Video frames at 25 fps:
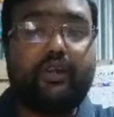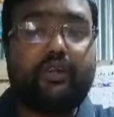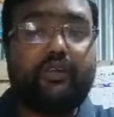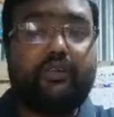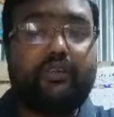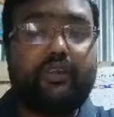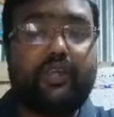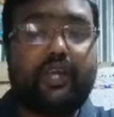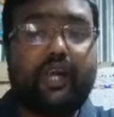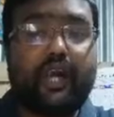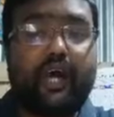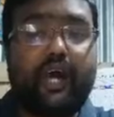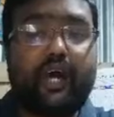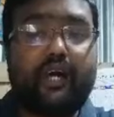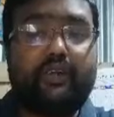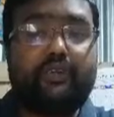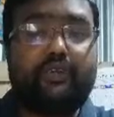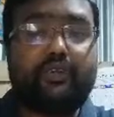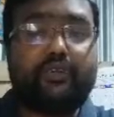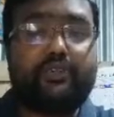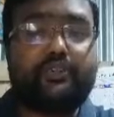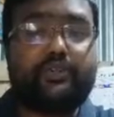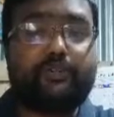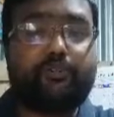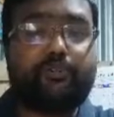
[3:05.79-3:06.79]
They had
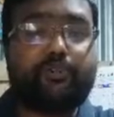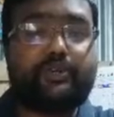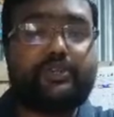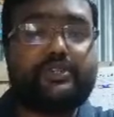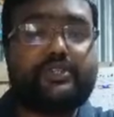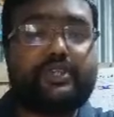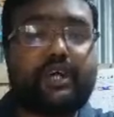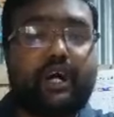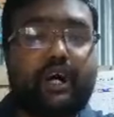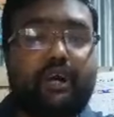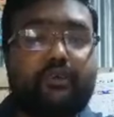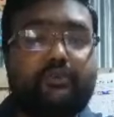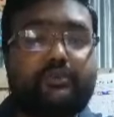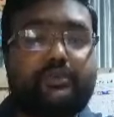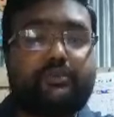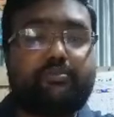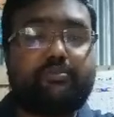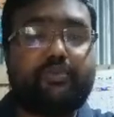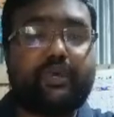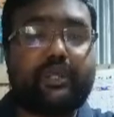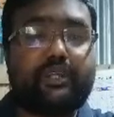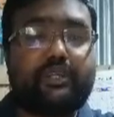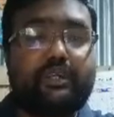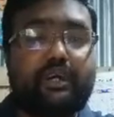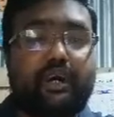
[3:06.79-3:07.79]
also preserved
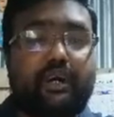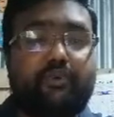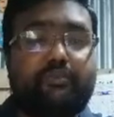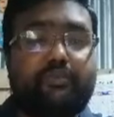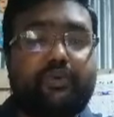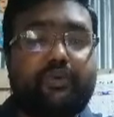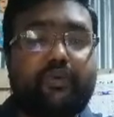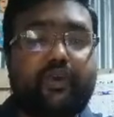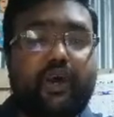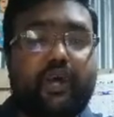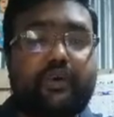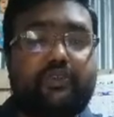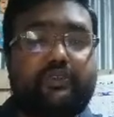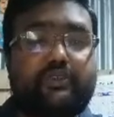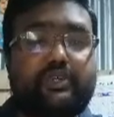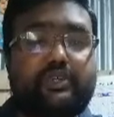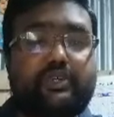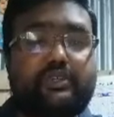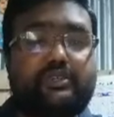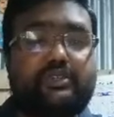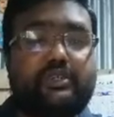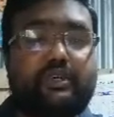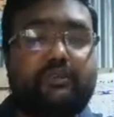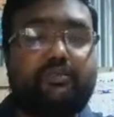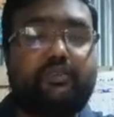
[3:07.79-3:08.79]
many of the
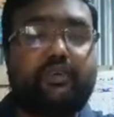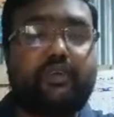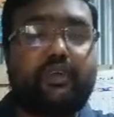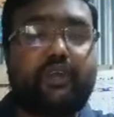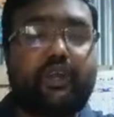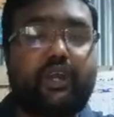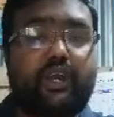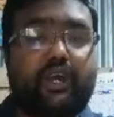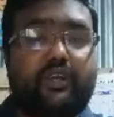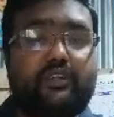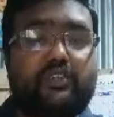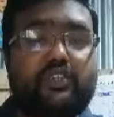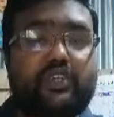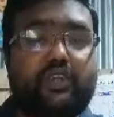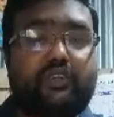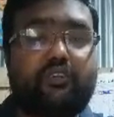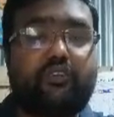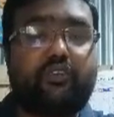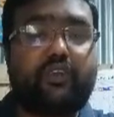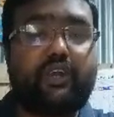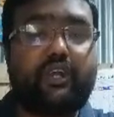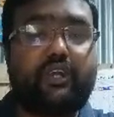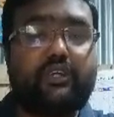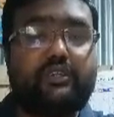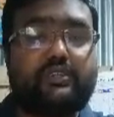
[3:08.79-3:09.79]
writings of ancient
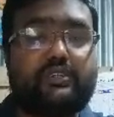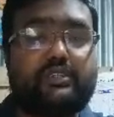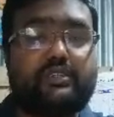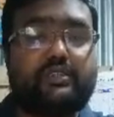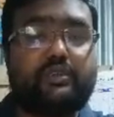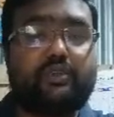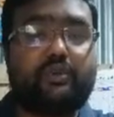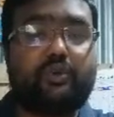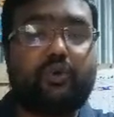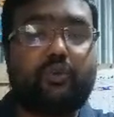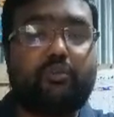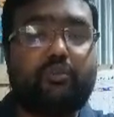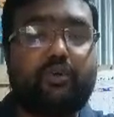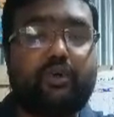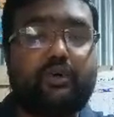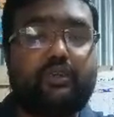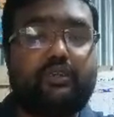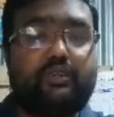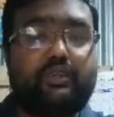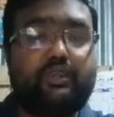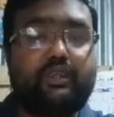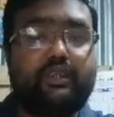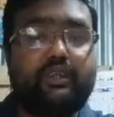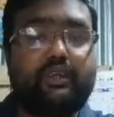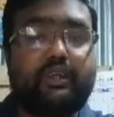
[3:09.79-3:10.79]
Greeks,
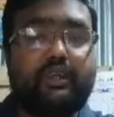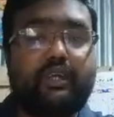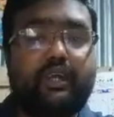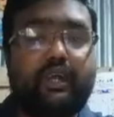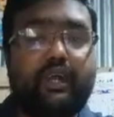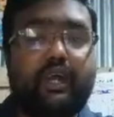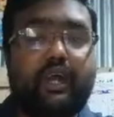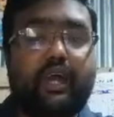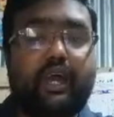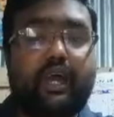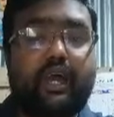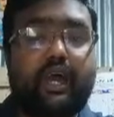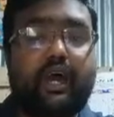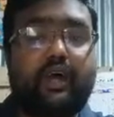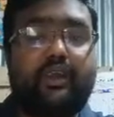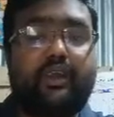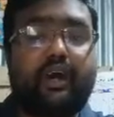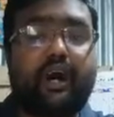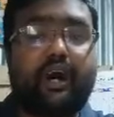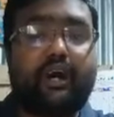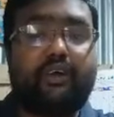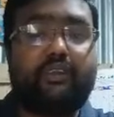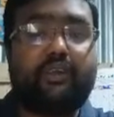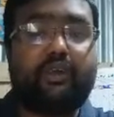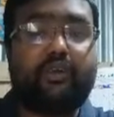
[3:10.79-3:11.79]
Roman, and
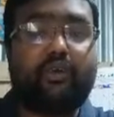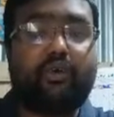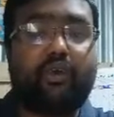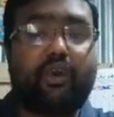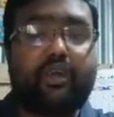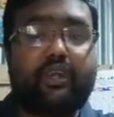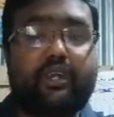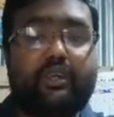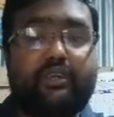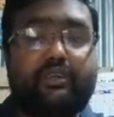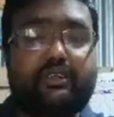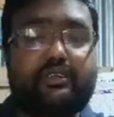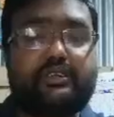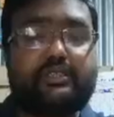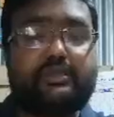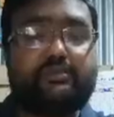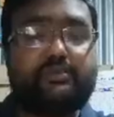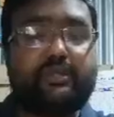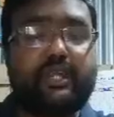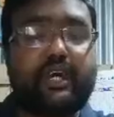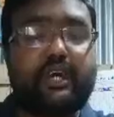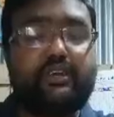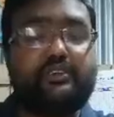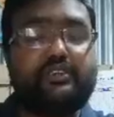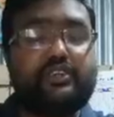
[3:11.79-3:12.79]
other Oriental
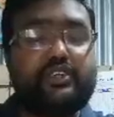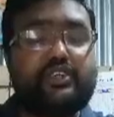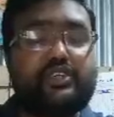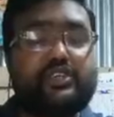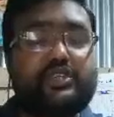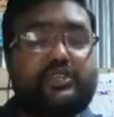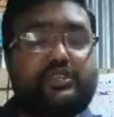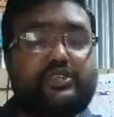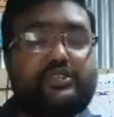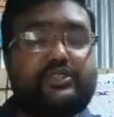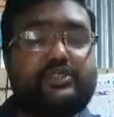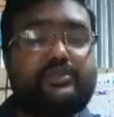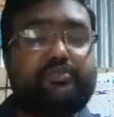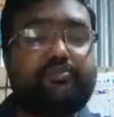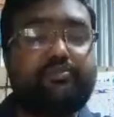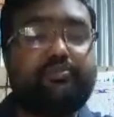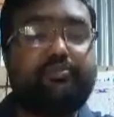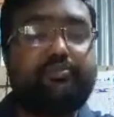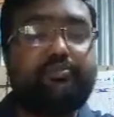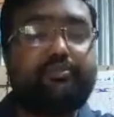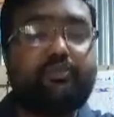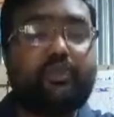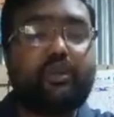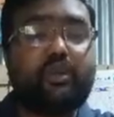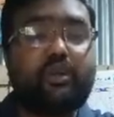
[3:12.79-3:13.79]
civilizations.
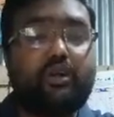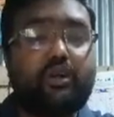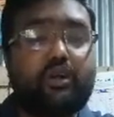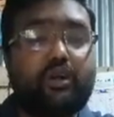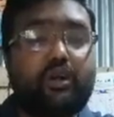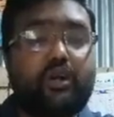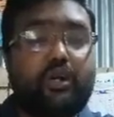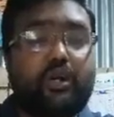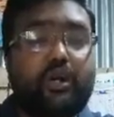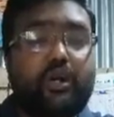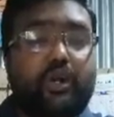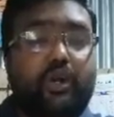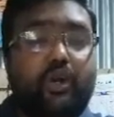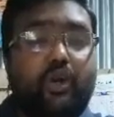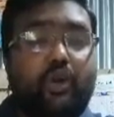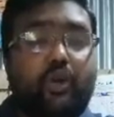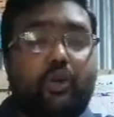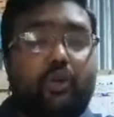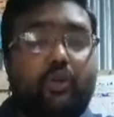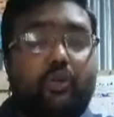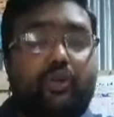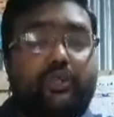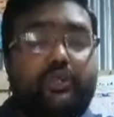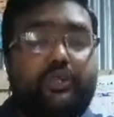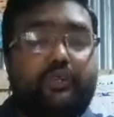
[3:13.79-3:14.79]

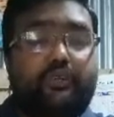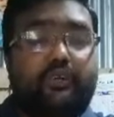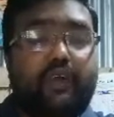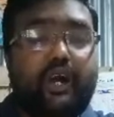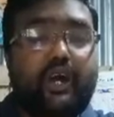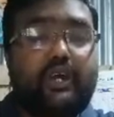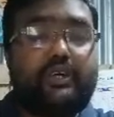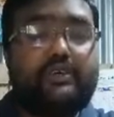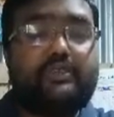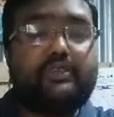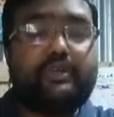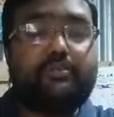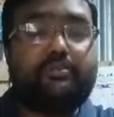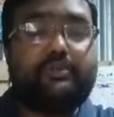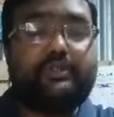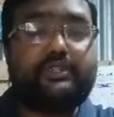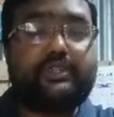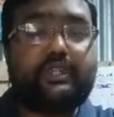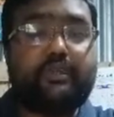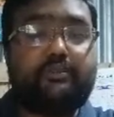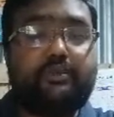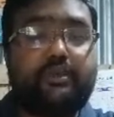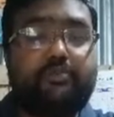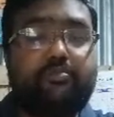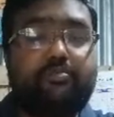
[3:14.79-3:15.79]
With the rise of
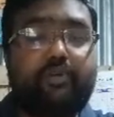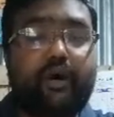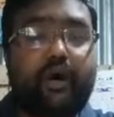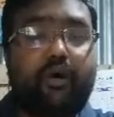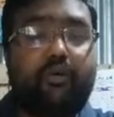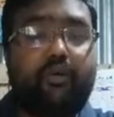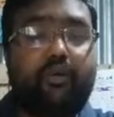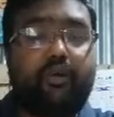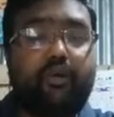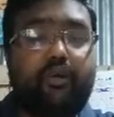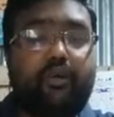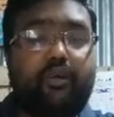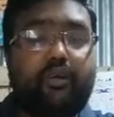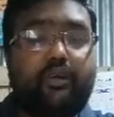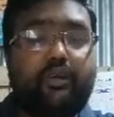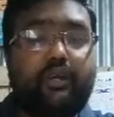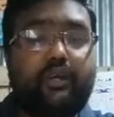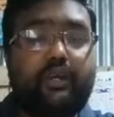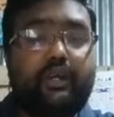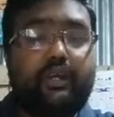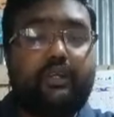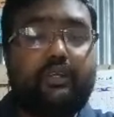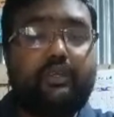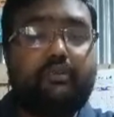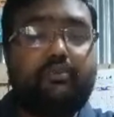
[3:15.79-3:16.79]
Islamic power
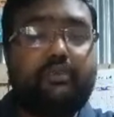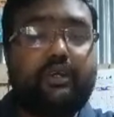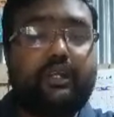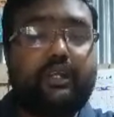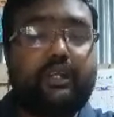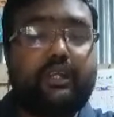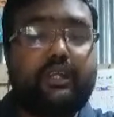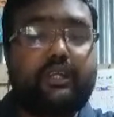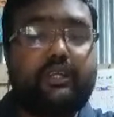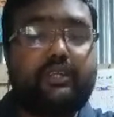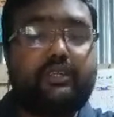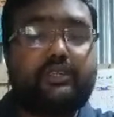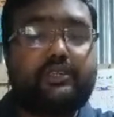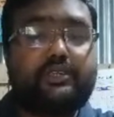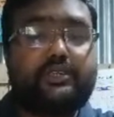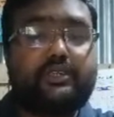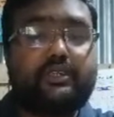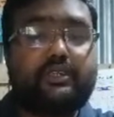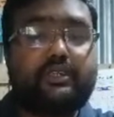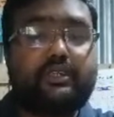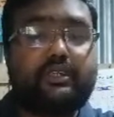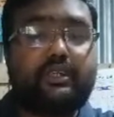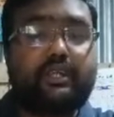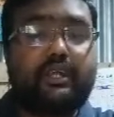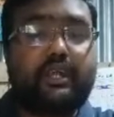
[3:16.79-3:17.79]
in the Middle East
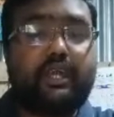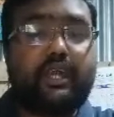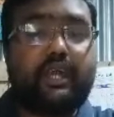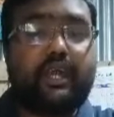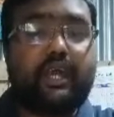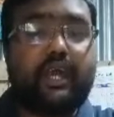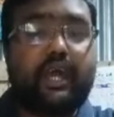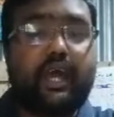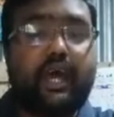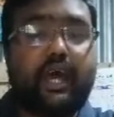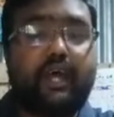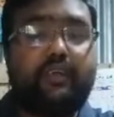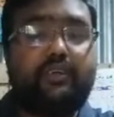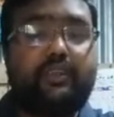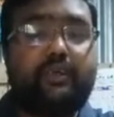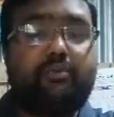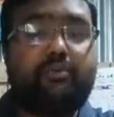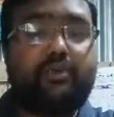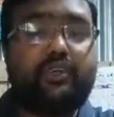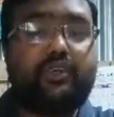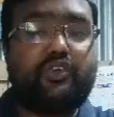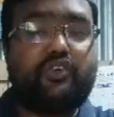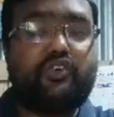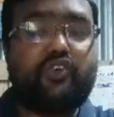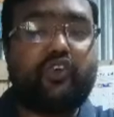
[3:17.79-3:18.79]
and the
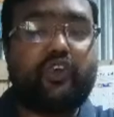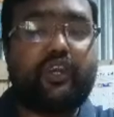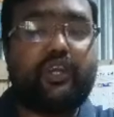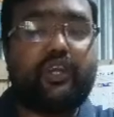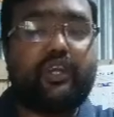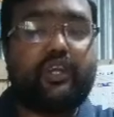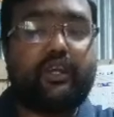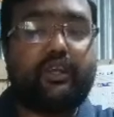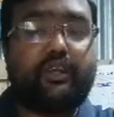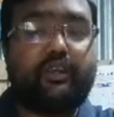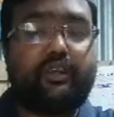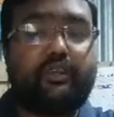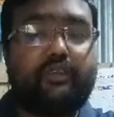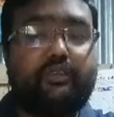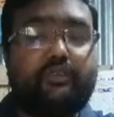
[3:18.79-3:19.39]
Mediterranean